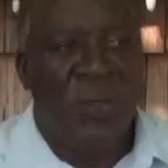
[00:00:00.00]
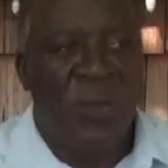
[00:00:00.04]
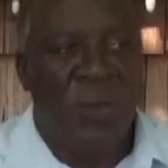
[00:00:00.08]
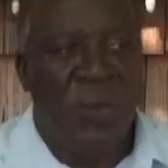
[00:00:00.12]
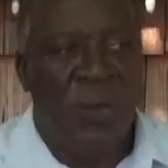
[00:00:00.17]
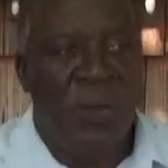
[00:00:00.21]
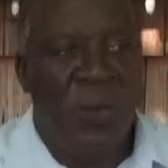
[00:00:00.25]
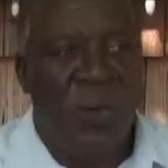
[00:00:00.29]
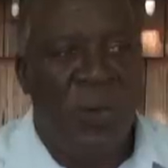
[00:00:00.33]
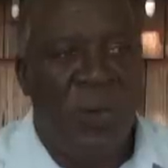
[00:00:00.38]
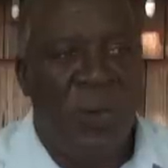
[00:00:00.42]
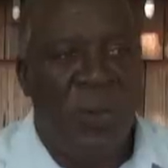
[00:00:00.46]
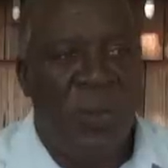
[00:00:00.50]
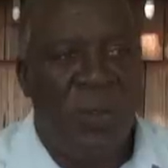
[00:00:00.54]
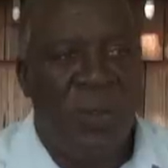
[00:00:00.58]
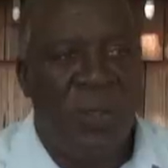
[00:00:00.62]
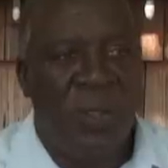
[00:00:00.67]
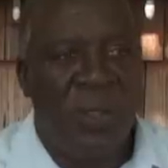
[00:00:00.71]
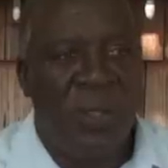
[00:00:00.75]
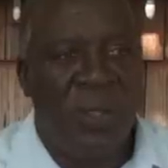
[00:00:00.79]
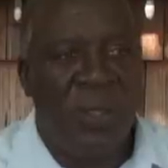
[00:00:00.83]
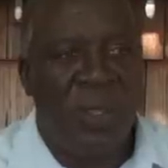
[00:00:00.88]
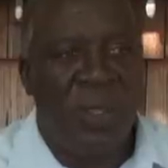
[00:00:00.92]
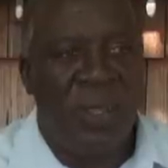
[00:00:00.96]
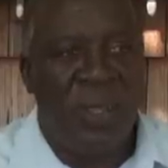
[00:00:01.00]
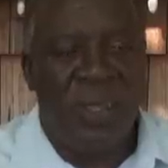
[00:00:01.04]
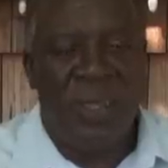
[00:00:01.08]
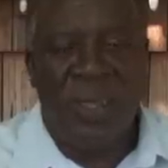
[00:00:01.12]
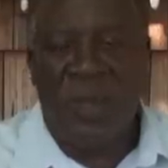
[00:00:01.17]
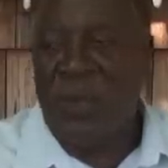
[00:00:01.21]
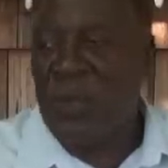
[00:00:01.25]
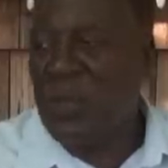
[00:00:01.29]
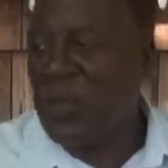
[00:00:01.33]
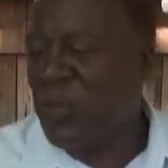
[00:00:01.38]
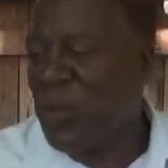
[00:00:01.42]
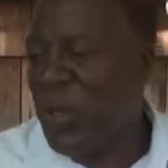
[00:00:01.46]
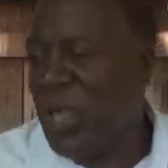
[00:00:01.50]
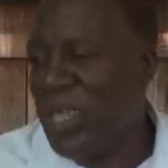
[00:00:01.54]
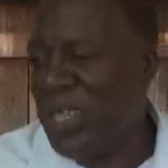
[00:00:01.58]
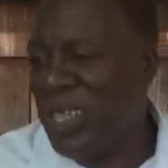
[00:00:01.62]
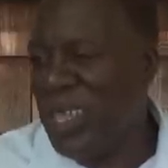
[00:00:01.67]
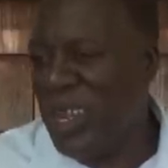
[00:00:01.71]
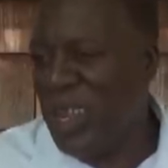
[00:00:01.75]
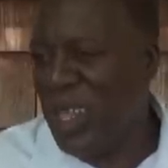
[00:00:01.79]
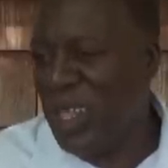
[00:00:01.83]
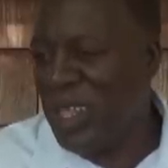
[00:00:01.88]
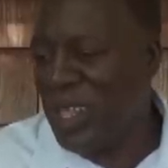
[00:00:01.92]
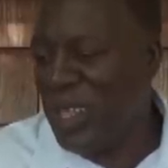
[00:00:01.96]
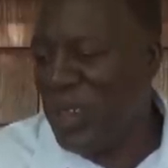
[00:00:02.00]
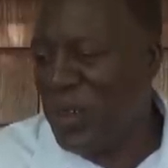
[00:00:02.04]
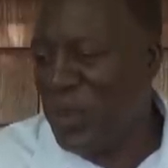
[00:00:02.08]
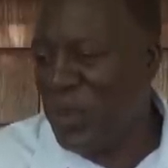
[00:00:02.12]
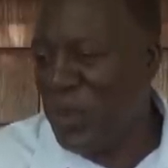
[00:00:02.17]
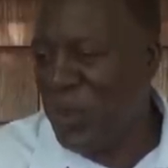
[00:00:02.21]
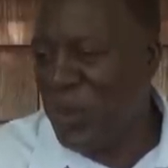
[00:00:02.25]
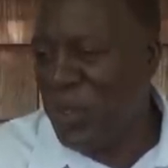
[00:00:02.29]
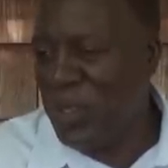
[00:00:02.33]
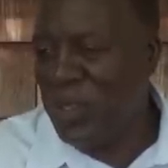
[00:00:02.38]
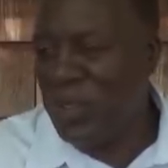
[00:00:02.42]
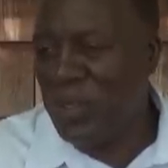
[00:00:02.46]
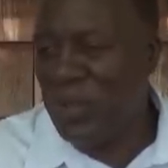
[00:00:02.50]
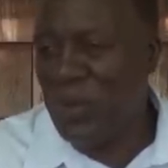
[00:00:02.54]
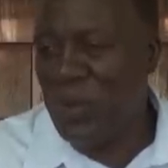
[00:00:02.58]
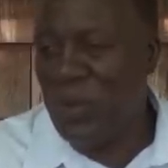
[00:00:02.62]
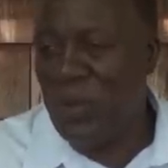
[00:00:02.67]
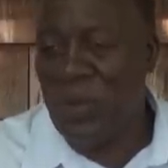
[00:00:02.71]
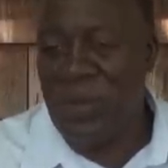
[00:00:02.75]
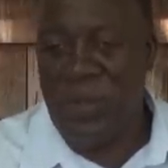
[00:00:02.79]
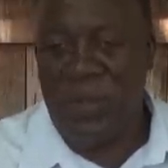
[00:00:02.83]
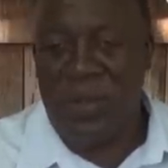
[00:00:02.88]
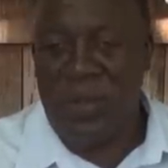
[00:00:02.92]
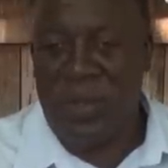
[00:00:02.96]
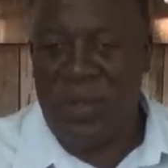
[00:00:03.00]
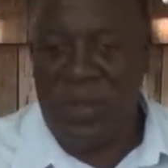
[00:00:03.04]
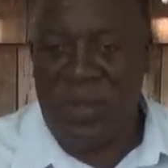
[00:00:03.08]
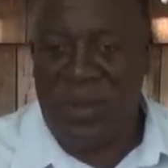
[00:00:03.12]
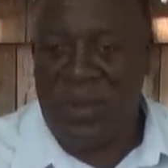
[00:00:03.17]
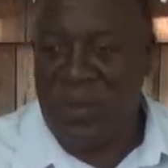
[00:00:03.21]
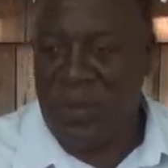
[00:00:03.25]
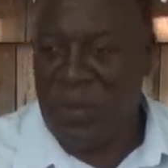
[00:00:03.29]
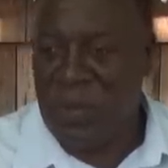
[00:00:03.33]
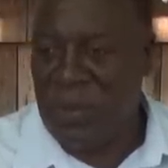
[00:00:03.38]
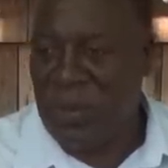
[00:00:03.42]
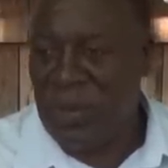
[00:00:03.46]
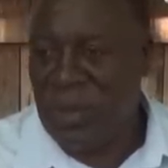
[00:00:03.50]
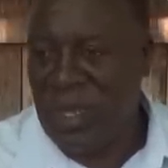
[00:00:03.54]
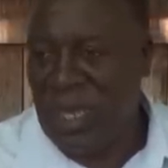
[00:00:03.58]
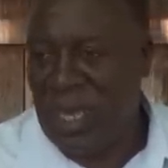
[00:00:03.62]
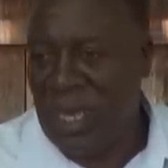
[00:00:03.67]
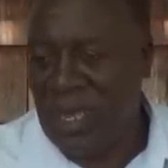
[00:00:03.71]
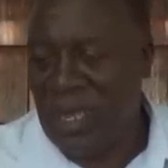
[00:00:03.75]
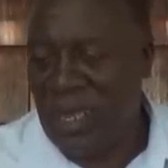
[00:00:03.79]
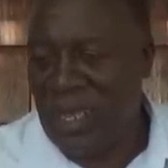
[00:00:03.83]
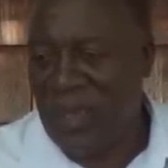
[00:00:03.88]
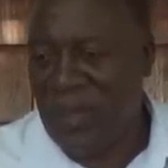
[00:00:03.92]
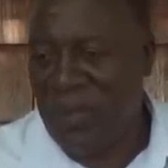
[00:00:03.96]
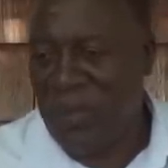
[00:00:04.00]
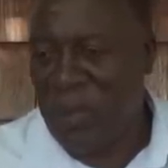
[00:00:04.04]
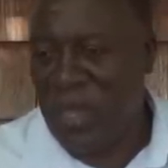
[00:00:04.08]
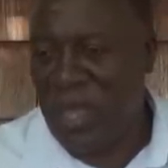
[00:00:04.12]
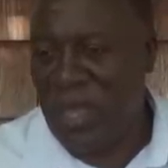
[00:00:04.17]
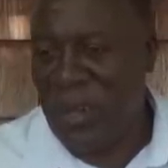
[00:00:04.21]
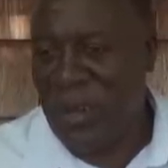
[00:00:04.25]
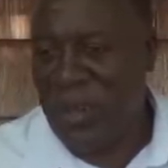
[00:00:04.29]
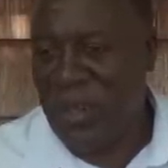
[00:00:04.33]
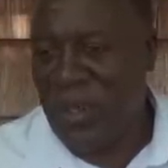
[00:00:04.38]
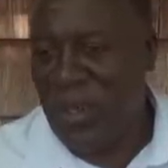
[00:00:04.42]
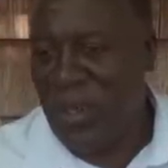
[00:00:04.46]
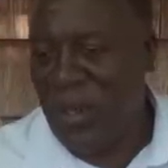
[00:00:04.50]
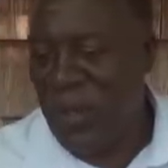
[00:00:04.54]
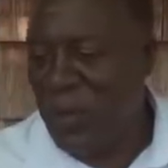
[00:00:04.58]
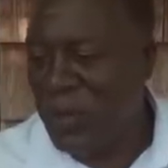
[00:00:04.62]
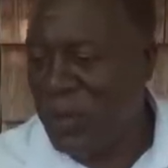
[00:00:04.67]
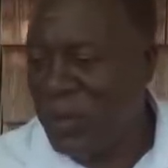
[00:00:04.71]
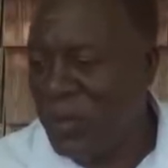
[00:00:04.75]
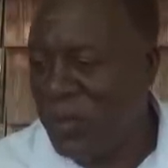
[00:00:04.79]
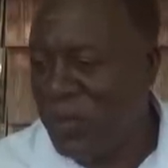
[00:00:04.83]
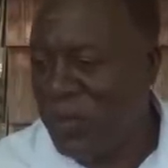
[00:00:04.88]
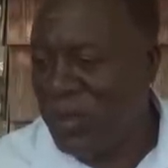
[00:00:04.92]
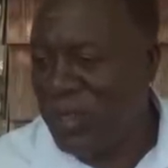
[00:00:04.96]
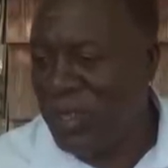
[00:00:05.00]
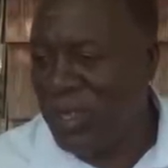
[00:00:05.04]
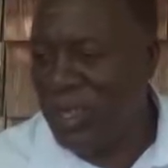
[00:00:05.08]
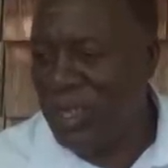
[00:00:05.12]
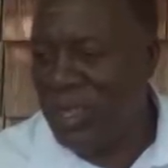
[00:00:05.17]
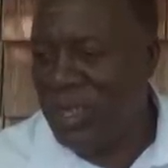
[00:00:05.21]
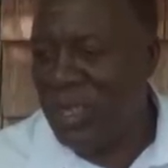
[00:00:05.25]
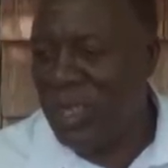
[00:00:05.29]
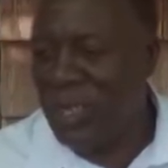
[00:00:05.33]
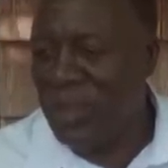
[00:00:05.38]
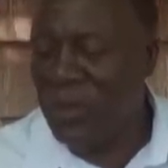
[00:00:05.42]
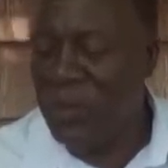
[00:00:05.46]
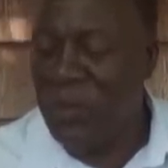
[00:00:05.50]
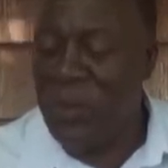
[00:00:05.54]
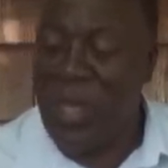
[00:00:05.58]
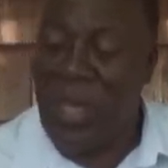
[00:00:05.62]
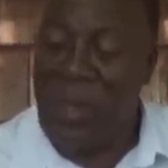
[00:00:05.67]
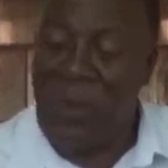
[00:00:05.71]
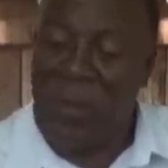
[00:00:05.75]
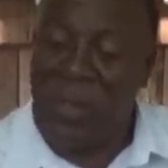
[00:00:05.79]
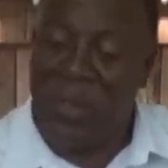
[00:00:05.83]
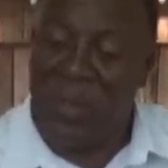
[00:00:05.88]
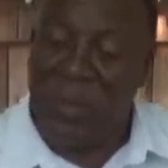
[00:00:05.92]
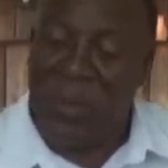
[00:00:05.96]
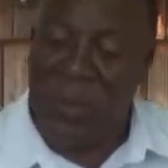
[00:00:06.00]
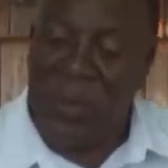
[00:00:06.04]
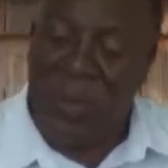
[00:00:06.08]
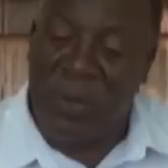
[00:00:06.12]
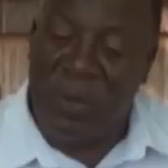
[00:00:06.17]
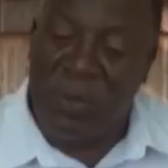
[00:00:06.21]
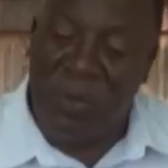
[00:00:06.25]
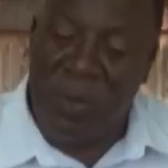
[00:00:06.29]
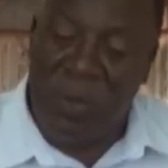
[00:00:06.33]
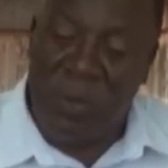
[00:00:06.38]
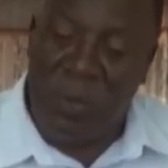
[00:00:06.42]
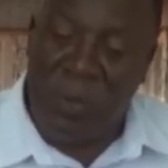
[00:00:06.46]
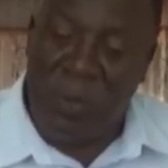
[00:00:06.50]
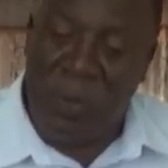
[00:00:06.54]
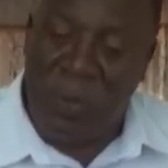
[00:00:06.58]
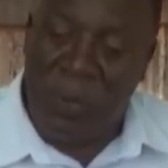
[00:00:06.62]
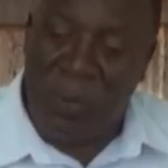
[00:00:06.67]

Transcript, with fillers: So there was quite a lot of noise. Oh, you're going to take this man out of teaching, where I was doing